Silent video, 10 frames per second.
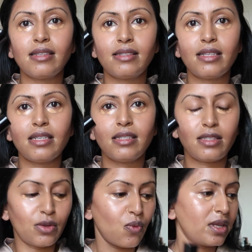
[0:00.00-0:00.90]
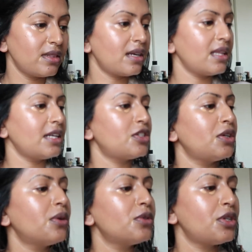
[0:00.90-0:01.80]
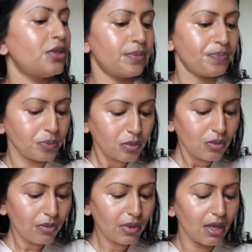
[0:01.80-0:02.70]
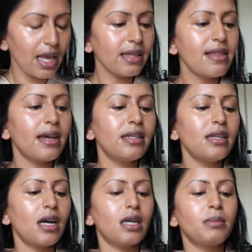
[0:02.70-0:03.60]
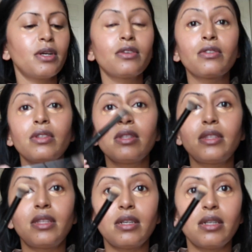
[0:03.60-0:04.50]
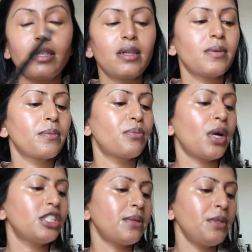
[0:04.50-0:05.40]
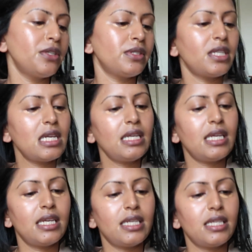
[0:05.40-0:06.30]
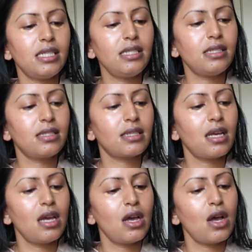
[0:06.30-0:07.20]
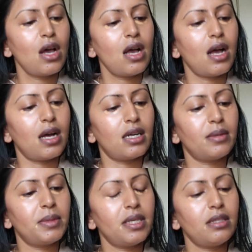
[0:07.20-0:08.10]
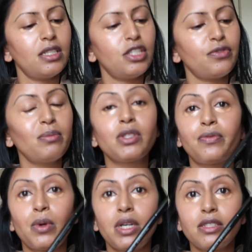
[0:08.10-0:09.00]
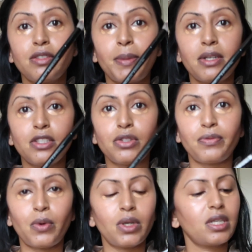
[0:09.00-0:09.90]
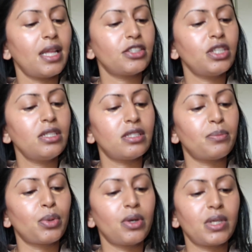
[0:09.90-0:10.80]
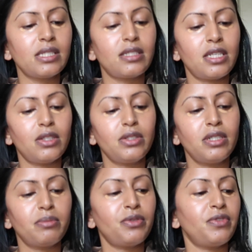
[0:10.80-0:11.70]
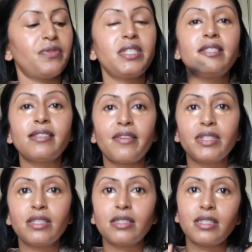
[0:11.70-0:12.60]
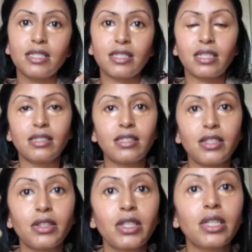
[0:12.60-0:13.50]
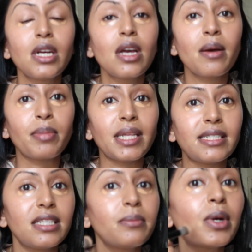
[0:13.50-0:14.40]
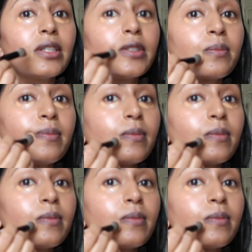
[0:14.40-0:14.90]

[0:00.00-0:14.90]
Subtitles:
this is the one that I like to go to. And then the brush I'm using is, this is from Sephora. It's part of the Sephora collection. It's the Pro Concealer number 57. This is the concealer blending brush.